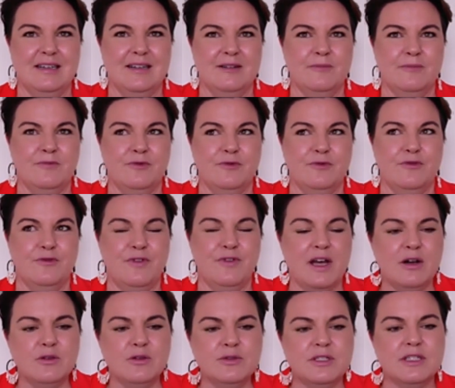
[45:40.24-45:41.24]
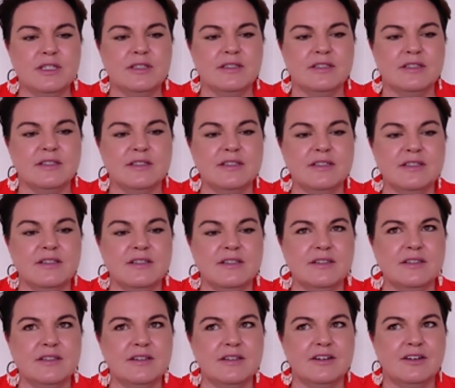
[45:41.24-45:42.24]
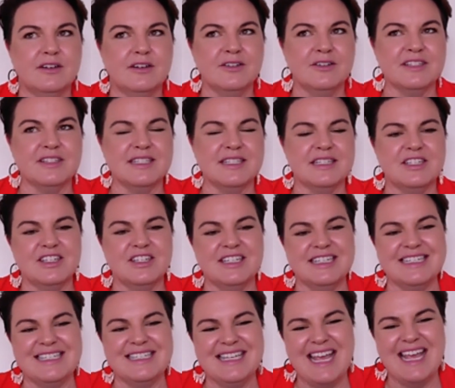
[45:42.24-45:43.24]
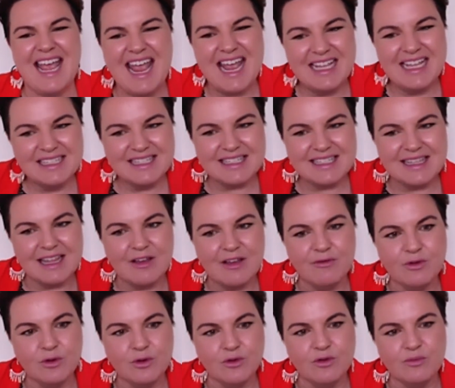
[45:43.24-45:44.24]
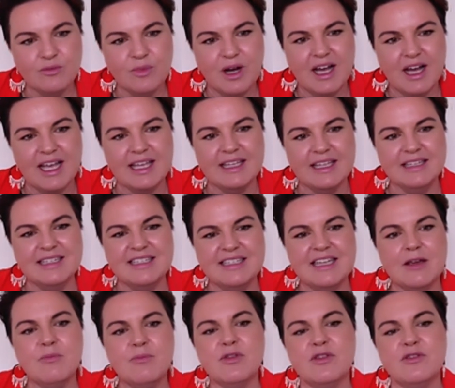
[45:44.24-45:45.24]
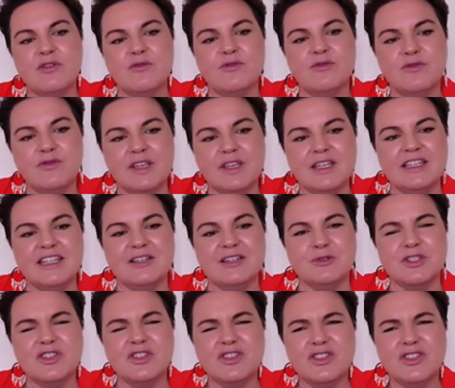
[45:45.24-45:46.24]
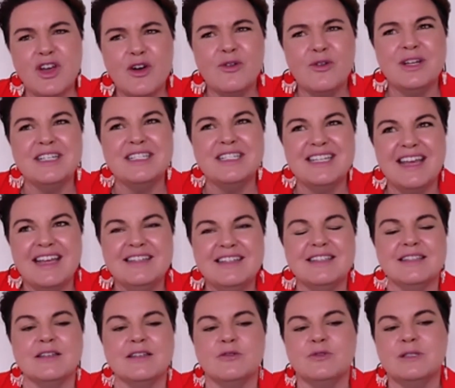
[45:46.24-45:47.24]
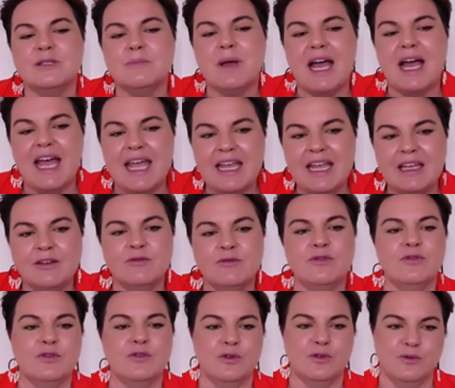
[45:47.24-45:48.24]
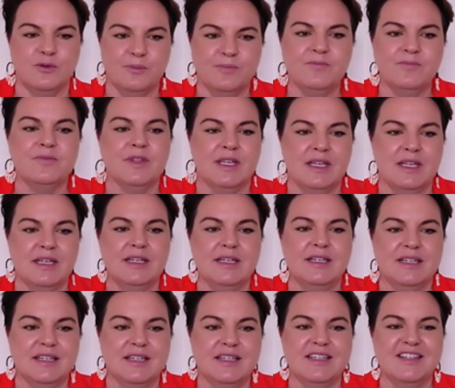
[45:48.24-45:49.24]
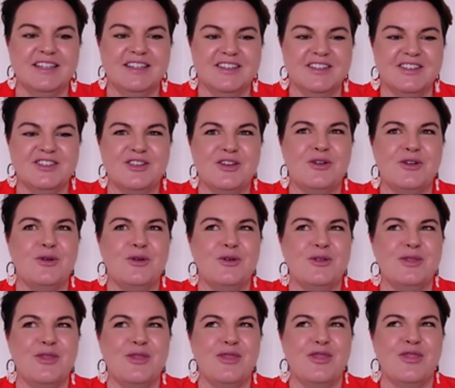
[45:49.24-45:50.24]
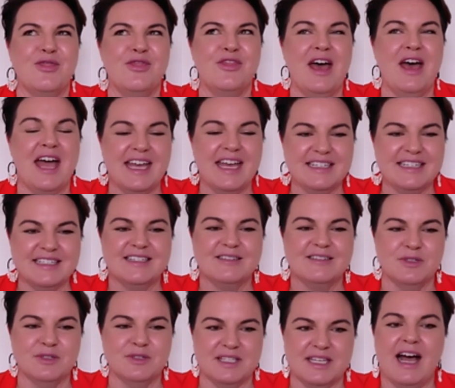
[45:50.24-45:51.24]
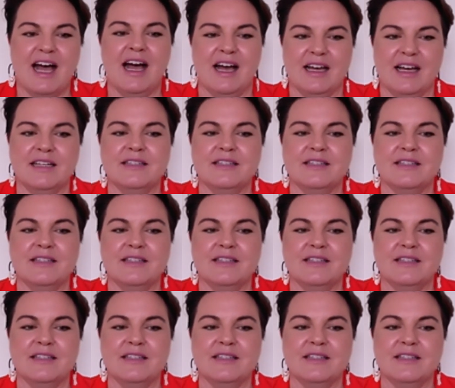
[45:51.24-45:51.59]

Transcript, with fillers: felt on such an intense level. My depth of feeling was so intense that it was painful. So that was hard.